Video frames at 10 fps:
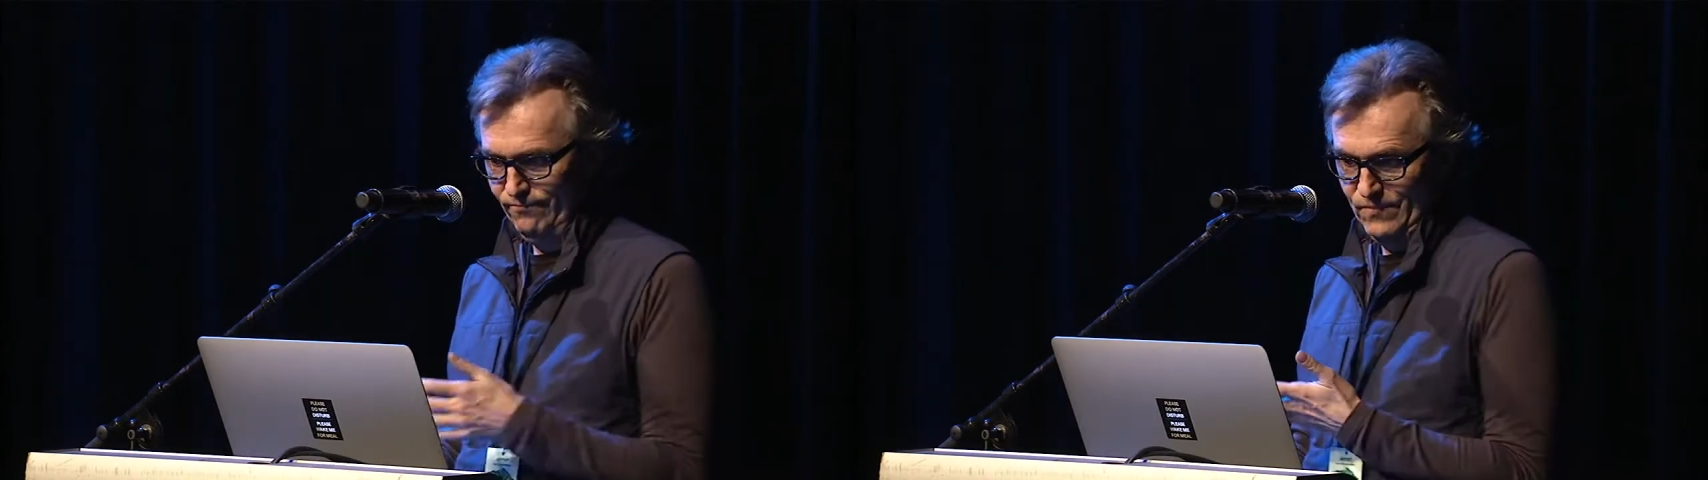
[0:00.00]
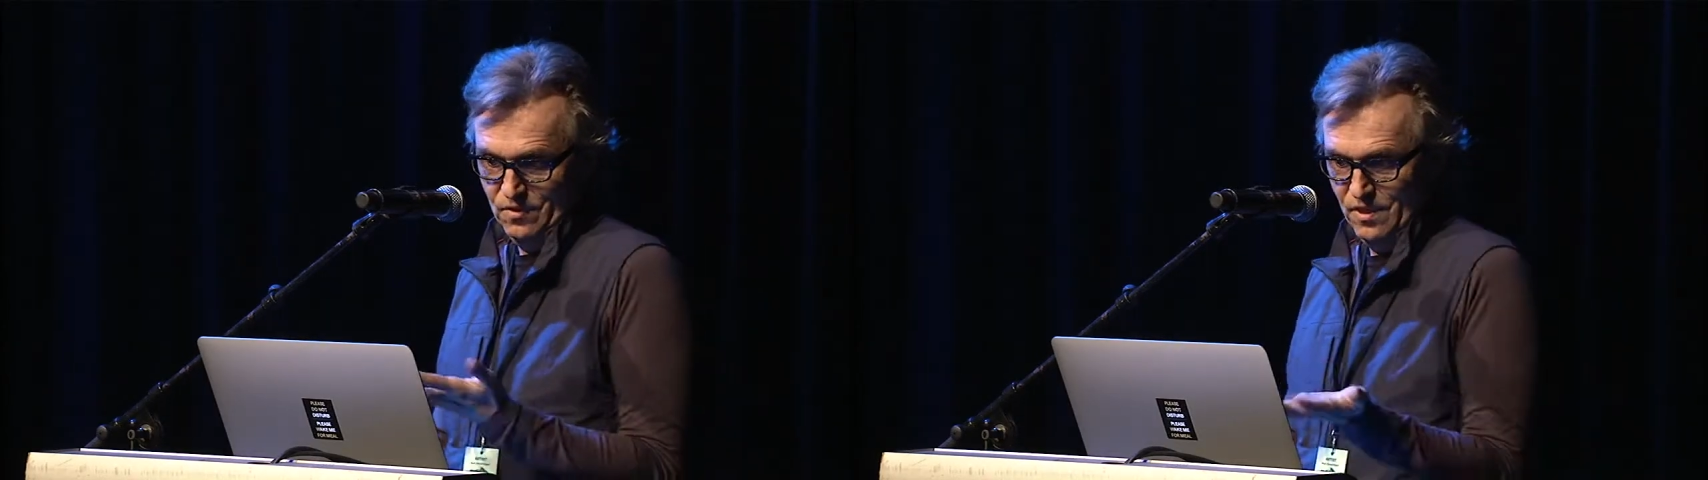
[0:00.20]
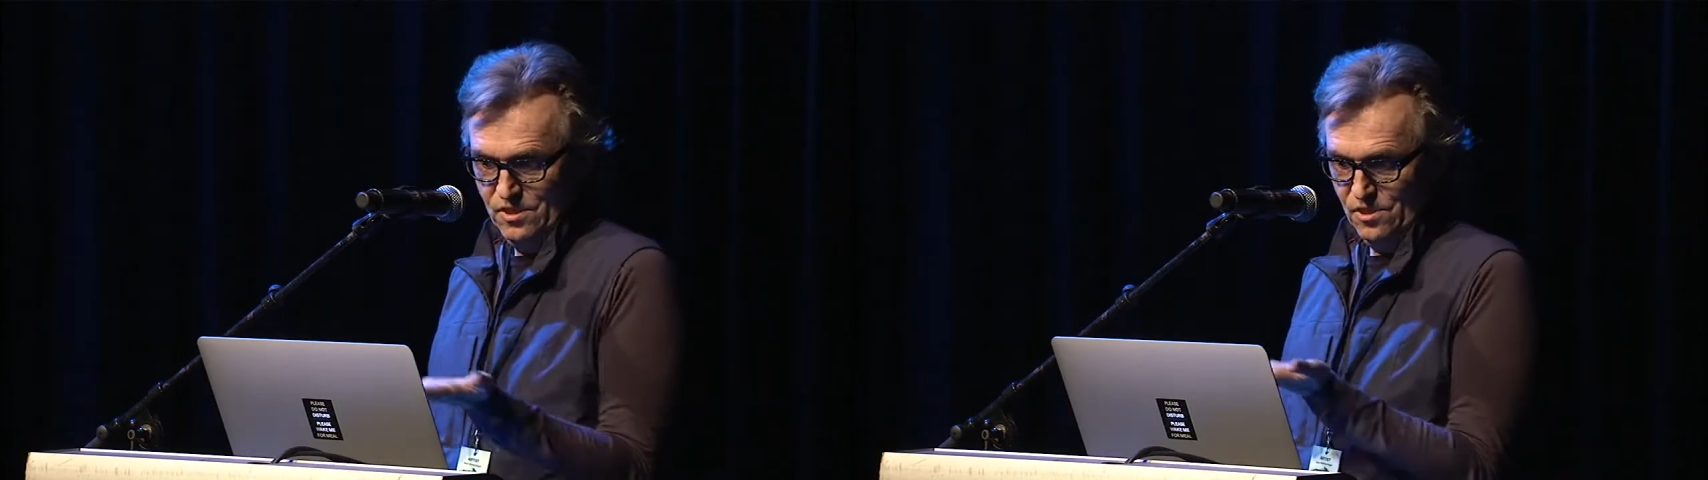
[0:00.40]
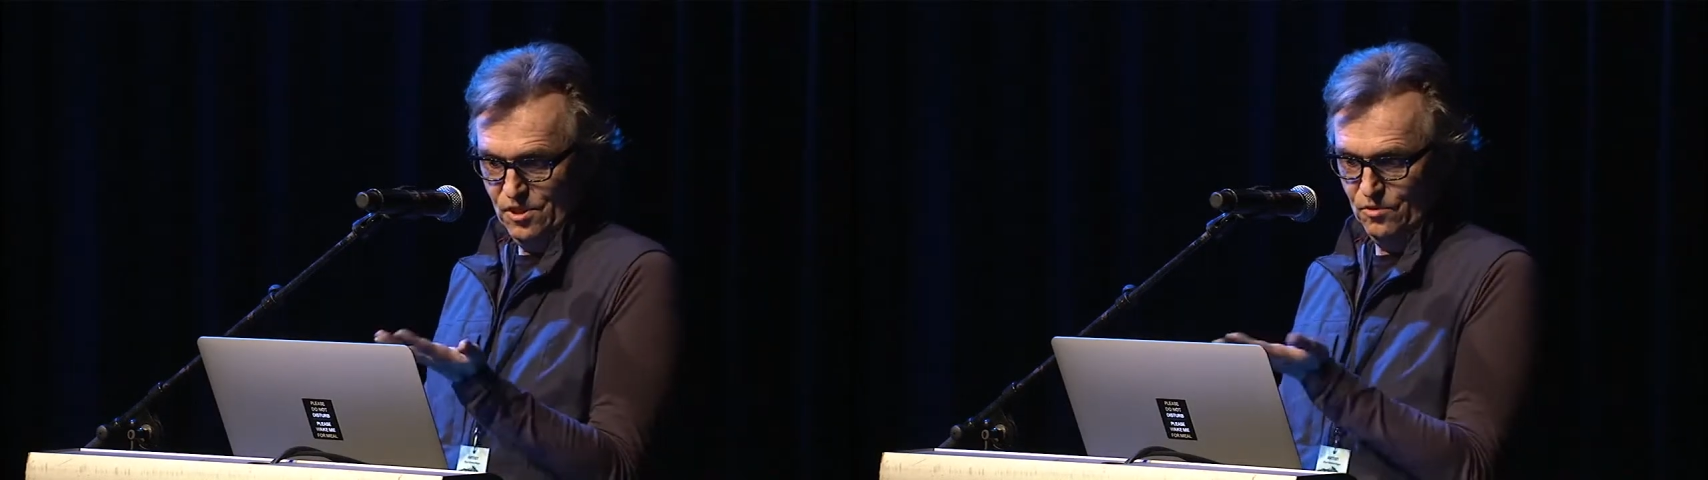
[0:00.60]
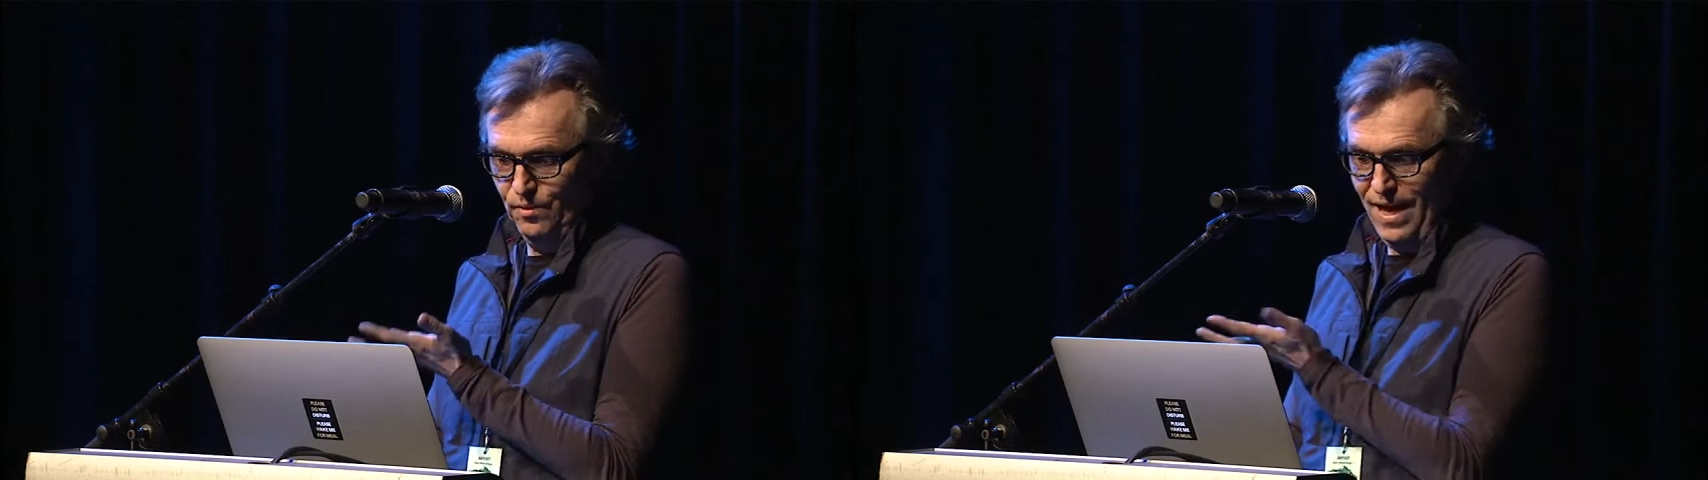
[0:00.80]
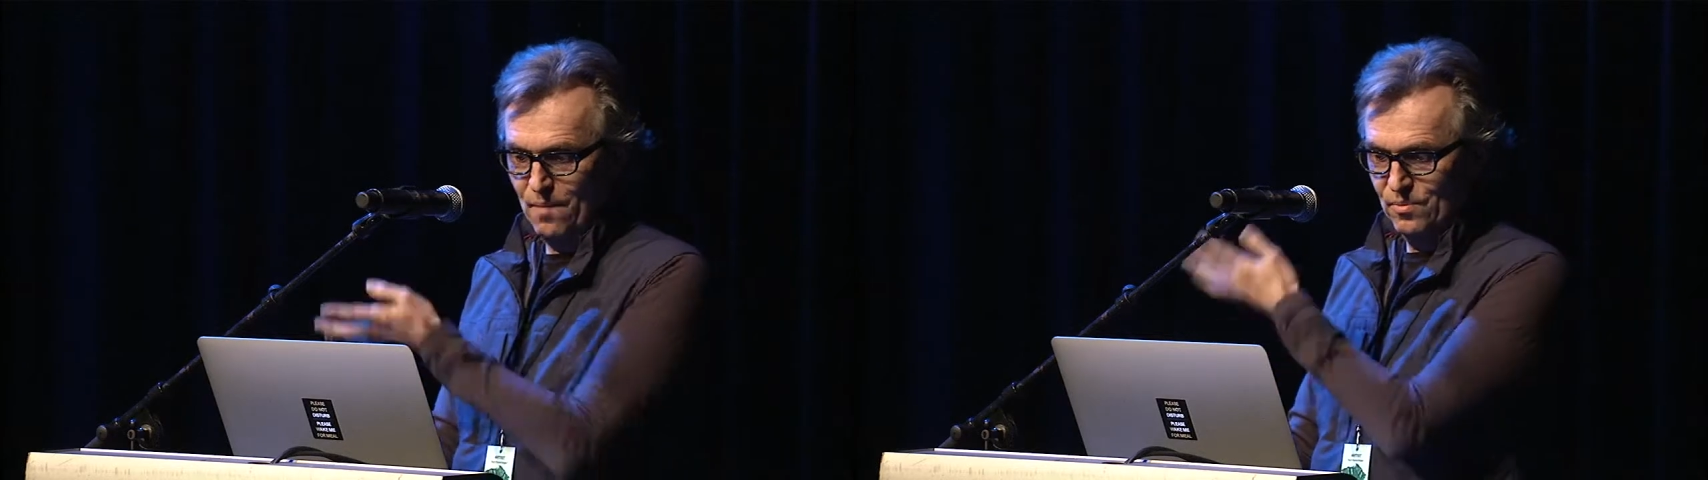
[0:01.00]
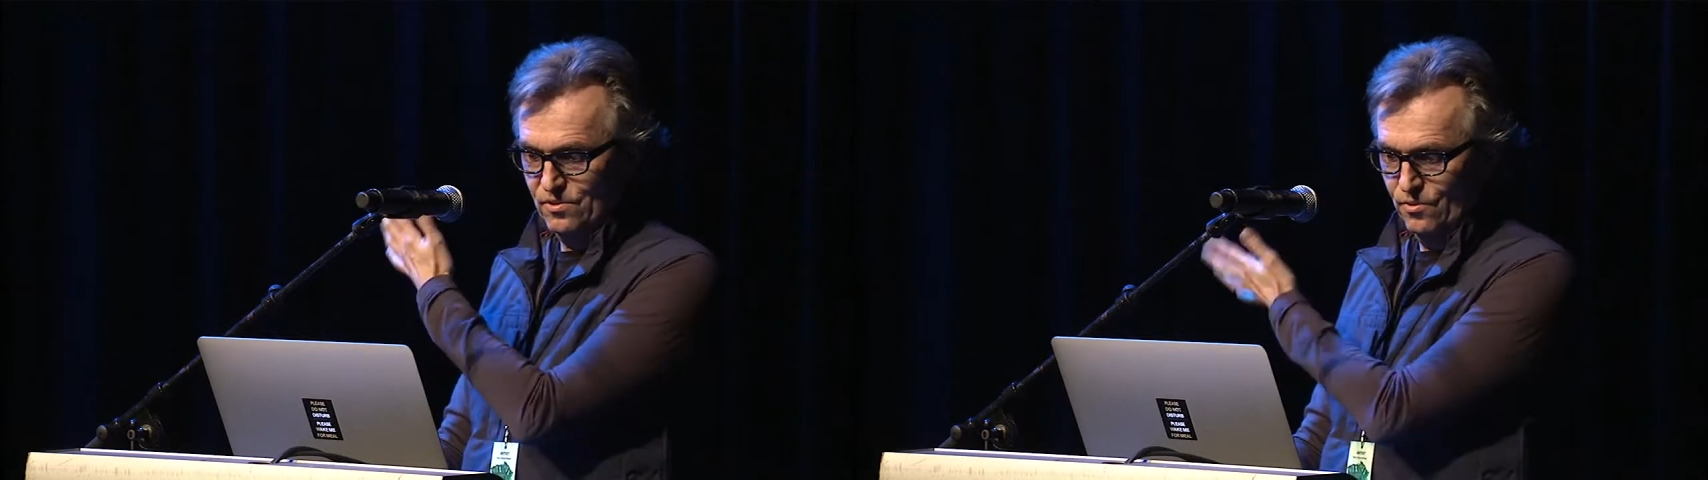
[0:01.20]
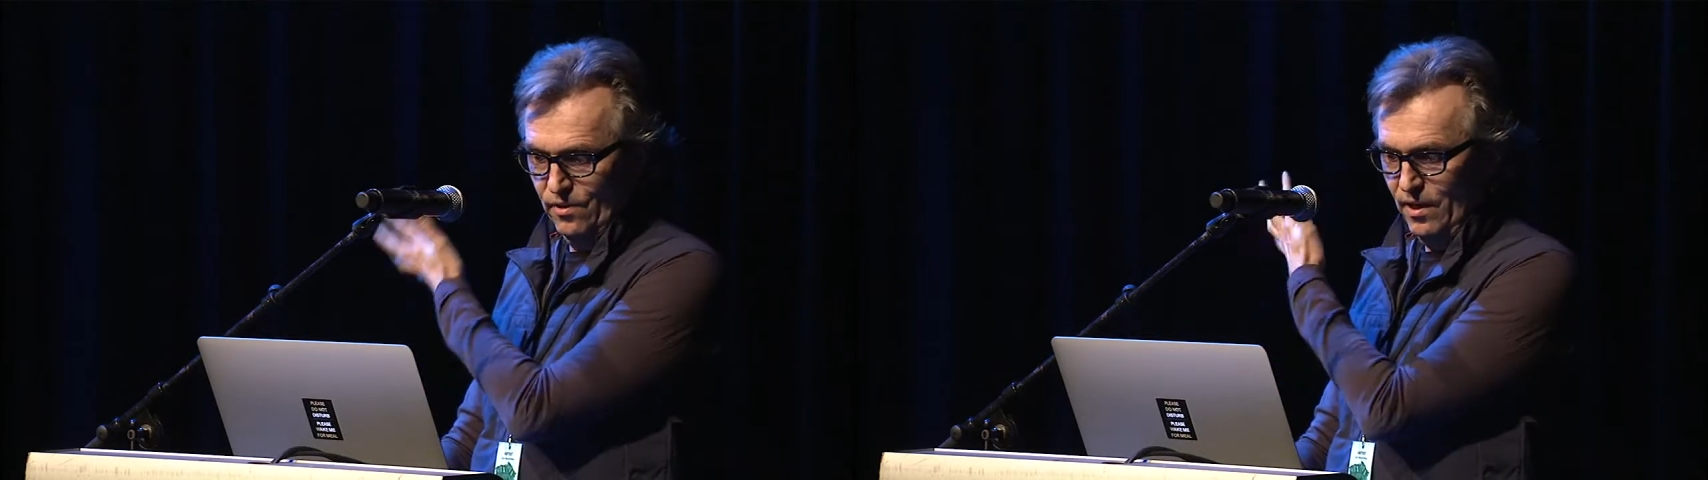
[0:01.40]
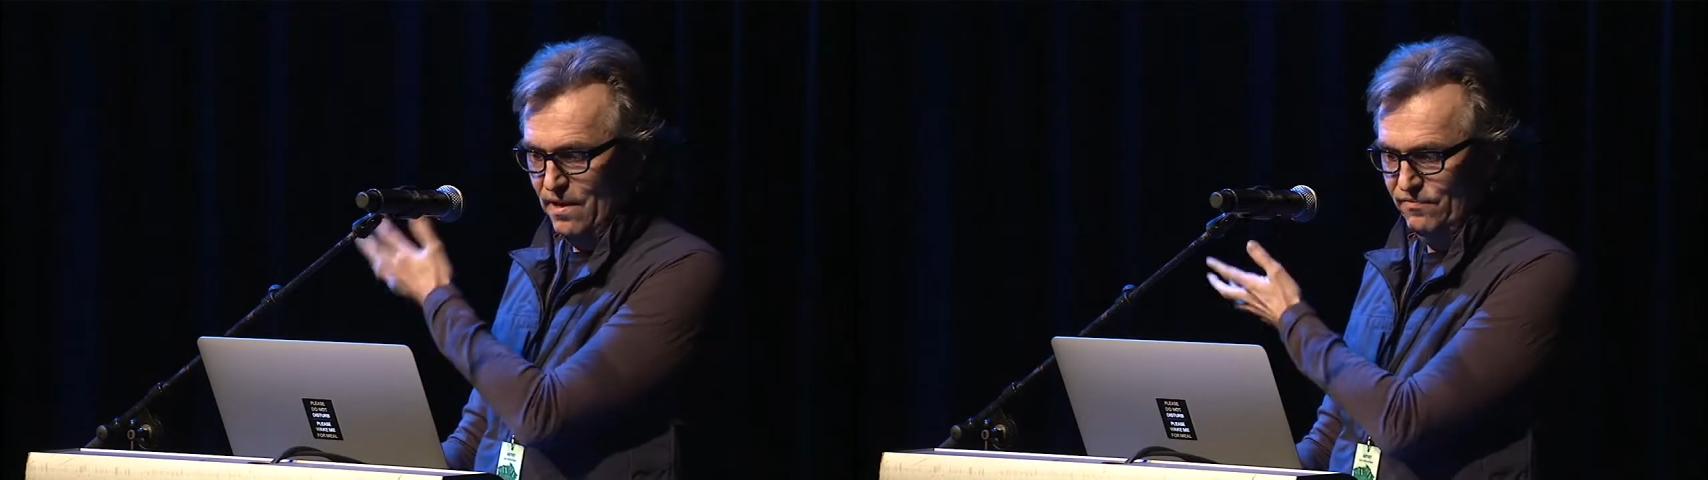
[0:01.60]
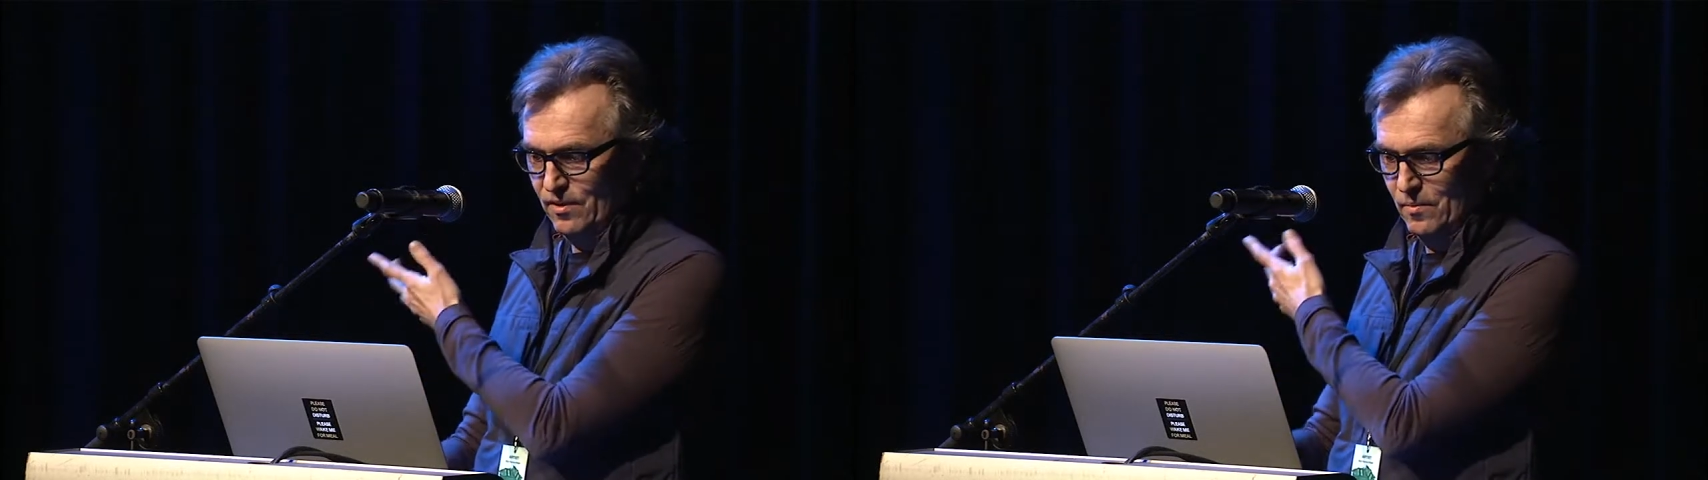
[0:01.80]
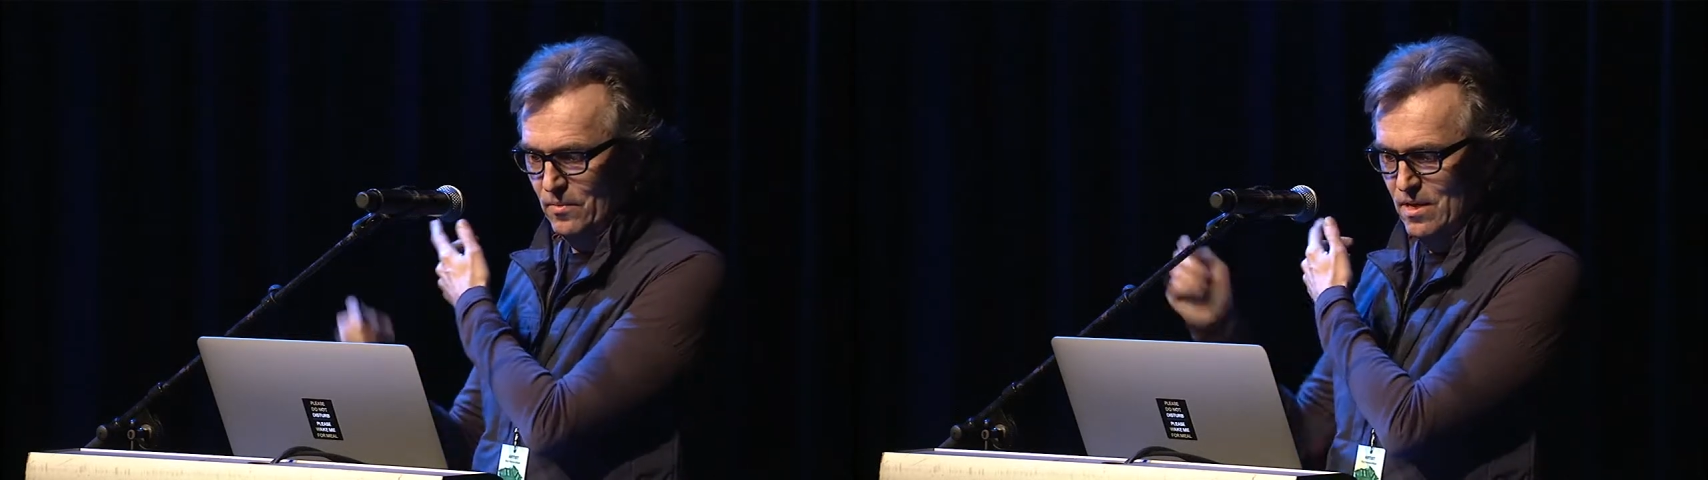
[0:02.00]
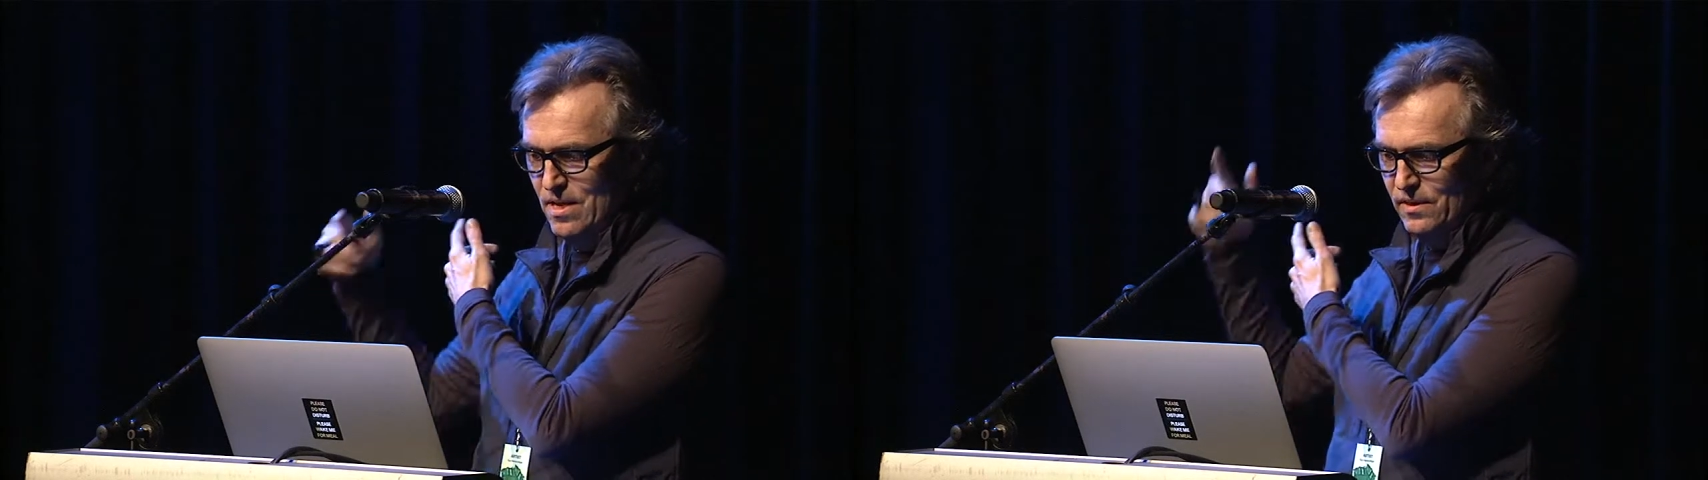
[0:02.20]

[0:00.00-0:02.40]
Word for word: but this is just what happens in her lifetime.